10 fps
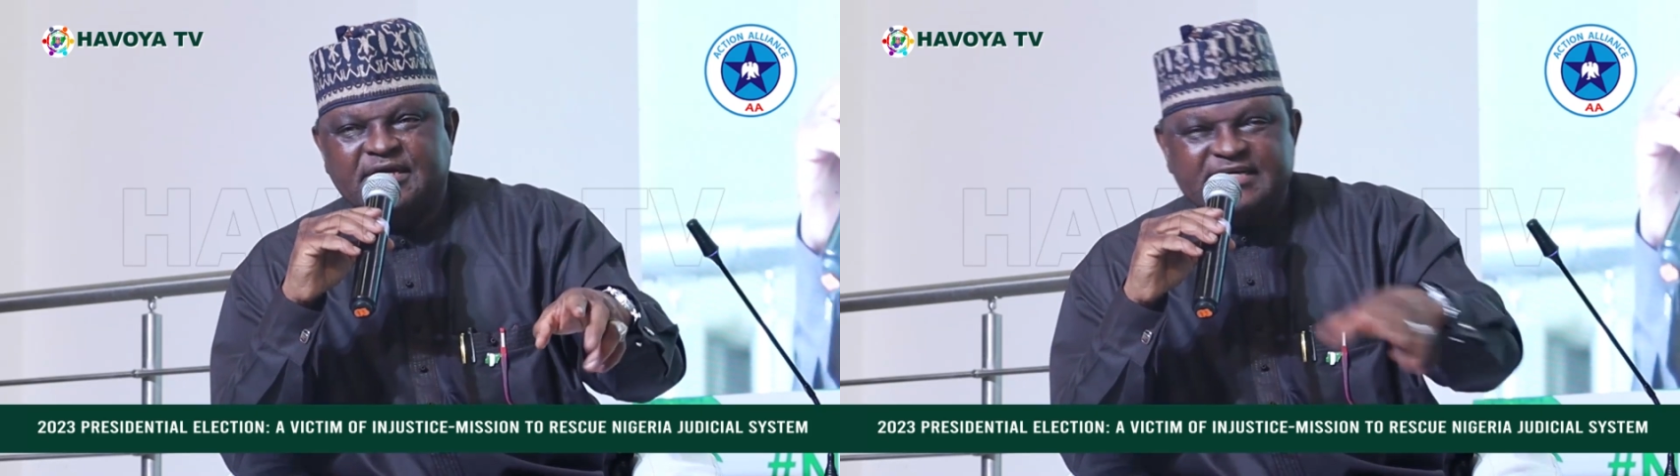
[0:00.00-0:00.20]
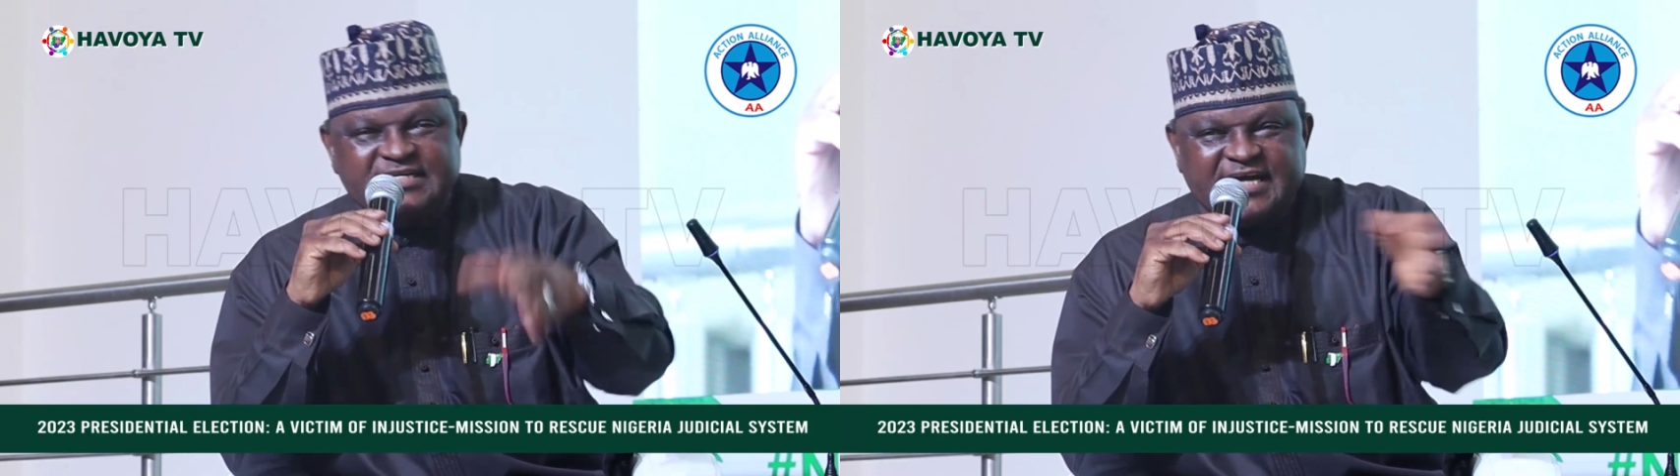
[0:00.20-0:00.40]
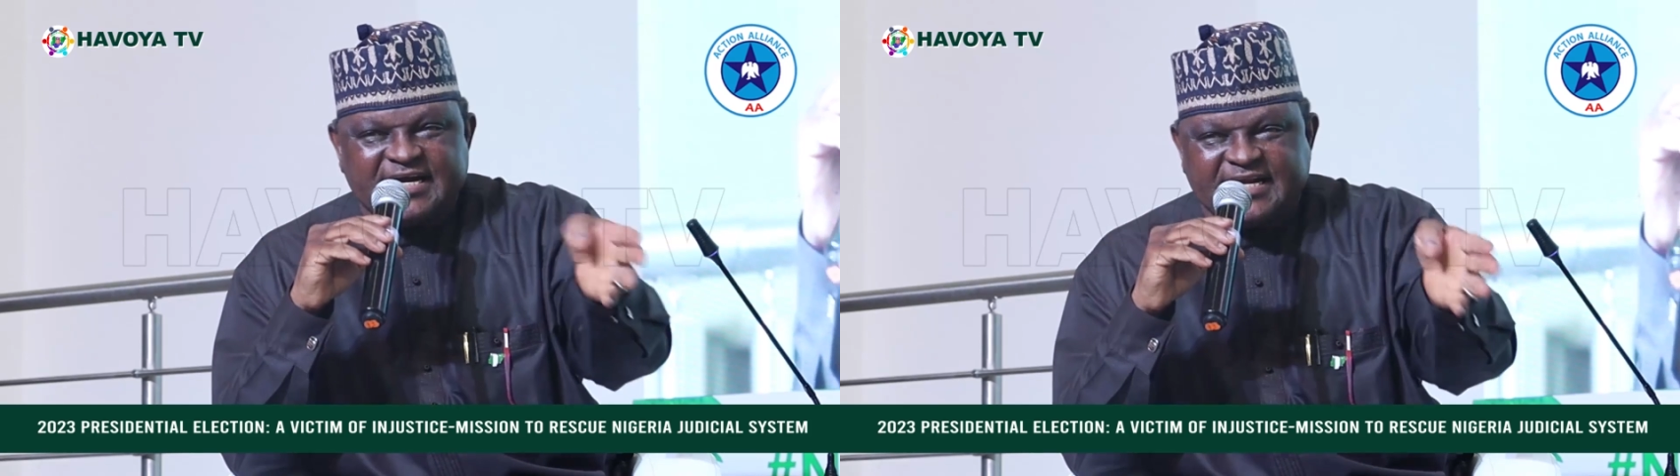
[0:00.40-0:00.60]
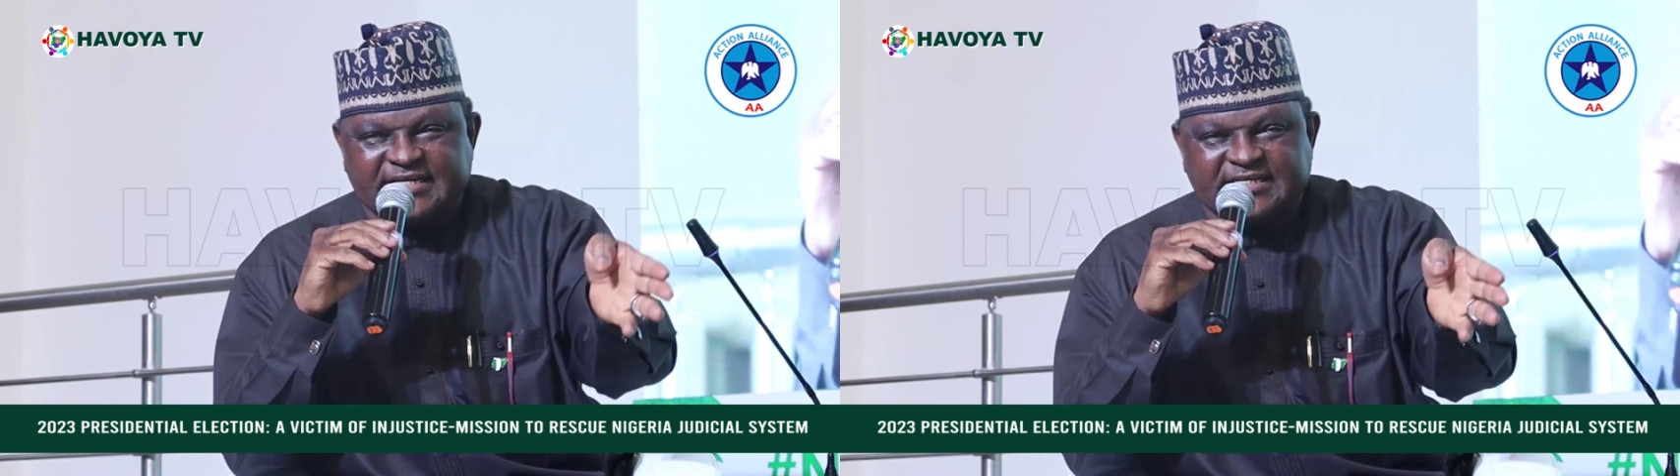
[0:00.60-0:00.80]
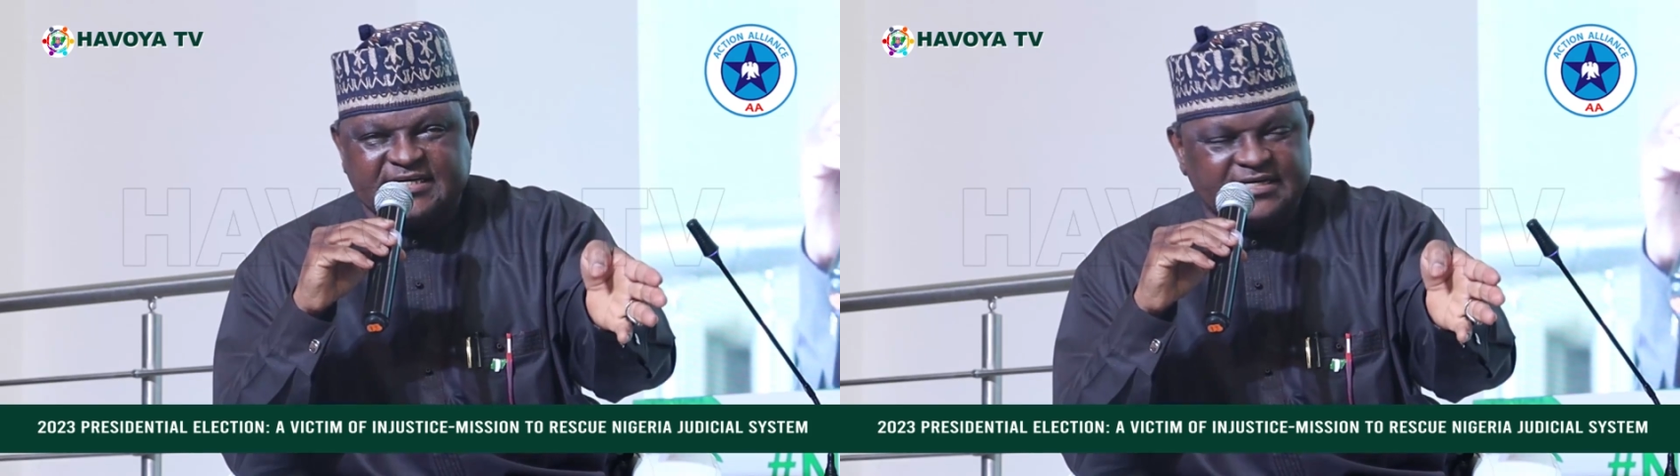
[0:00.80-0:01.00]

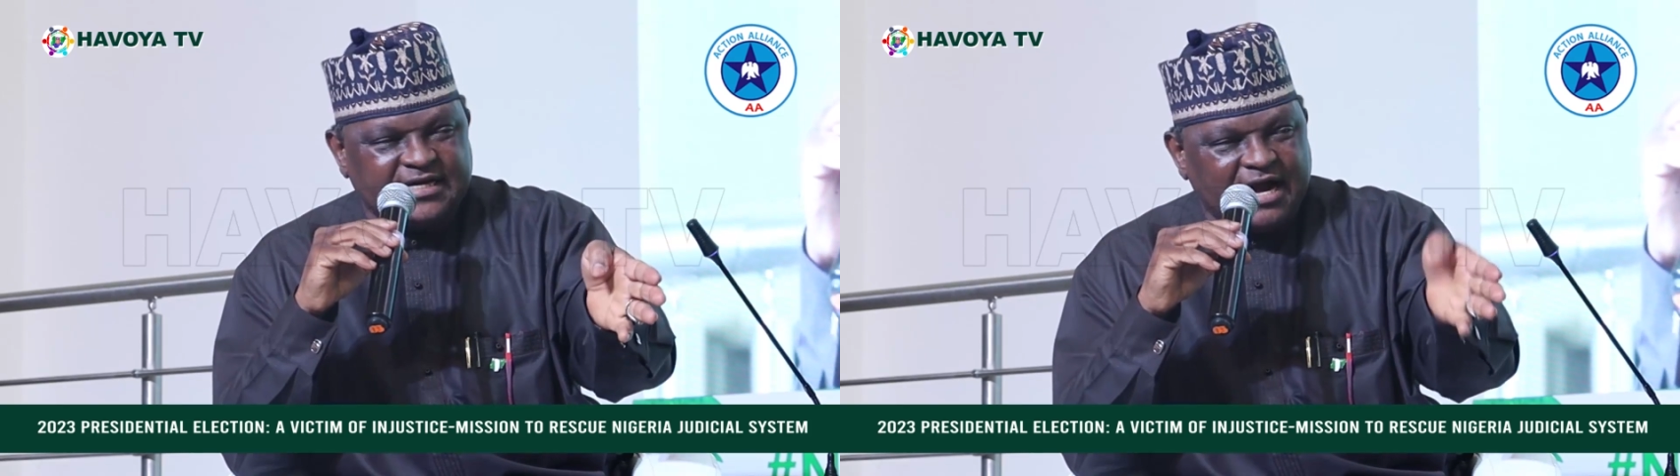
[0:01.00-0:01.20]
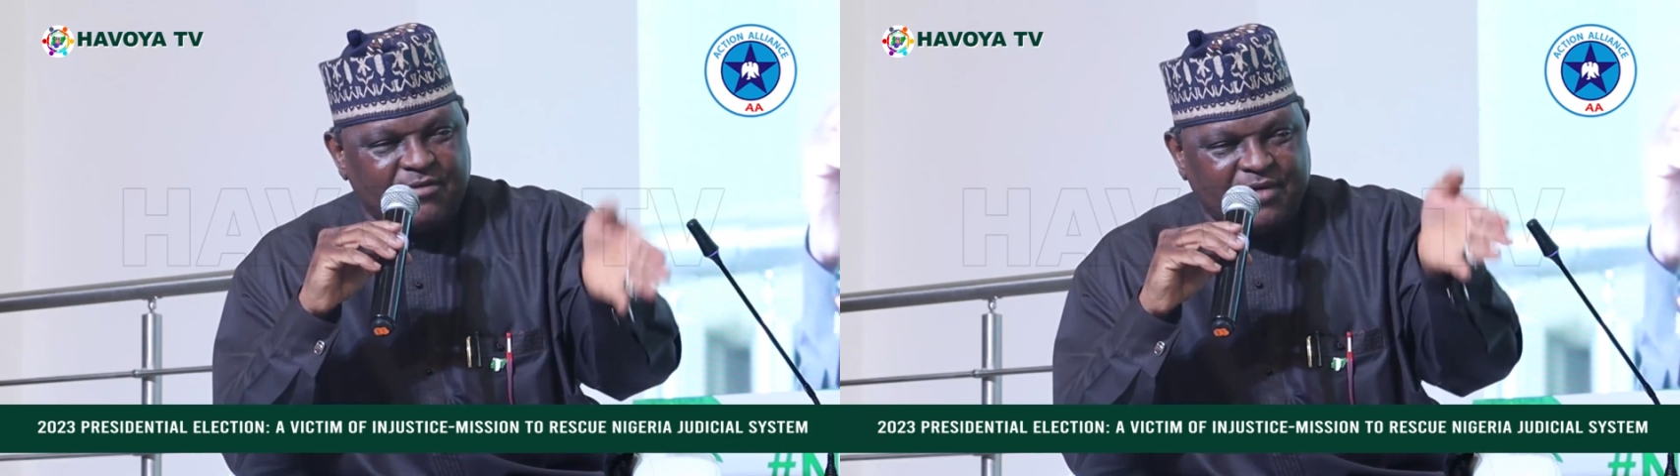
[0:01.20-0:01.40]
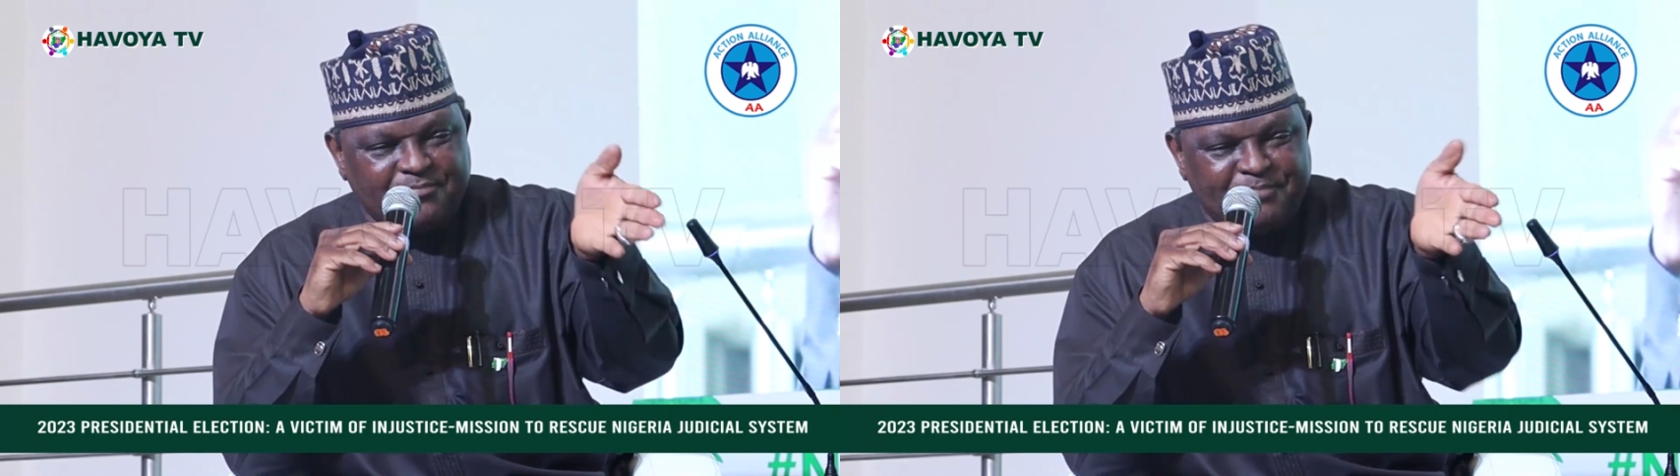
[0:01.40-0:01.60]
redirect our